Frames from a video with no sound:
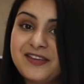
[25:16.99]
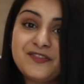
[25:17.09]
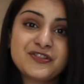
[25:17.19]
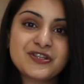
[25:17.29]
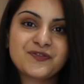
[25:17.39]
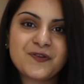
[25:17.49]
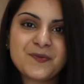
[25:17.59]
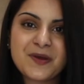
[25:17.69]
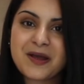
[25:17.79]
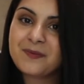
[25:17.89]
even just
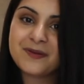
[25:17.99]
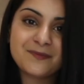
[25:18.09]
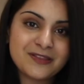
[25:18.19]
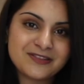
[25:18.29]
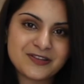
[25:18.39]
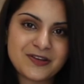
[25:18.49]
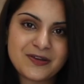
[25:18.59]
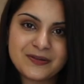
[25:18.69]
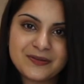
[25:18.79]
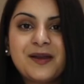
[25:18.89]
from a couple of months
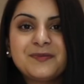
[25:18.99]
ago.